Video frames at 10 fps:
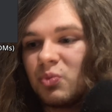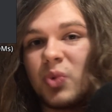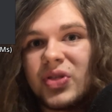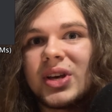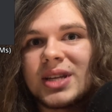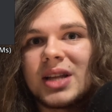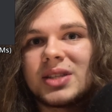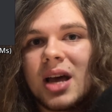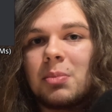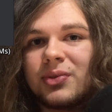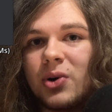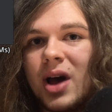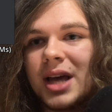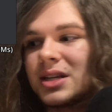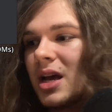with this headset
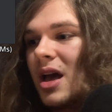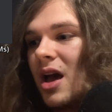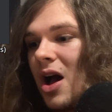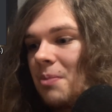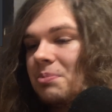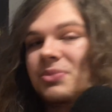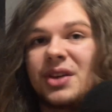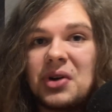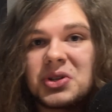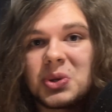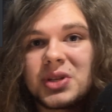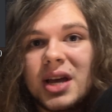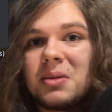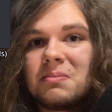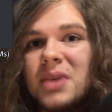beforehand. They've also
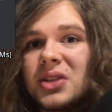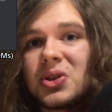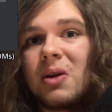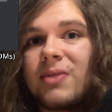said, it's all